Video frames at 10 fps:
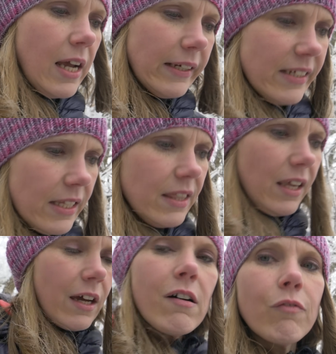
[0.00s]
I did
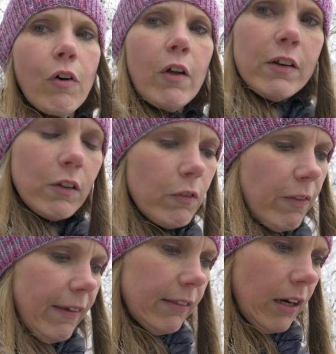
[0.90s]
think of one new
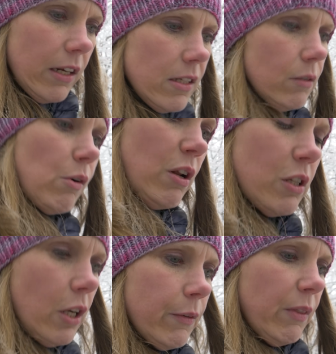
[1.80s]
thing that I did want to
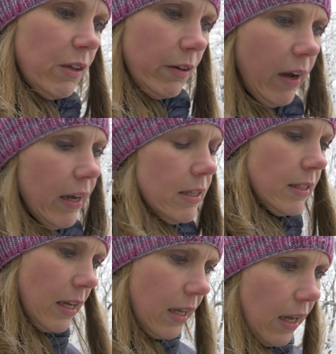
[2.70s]
share with you guys.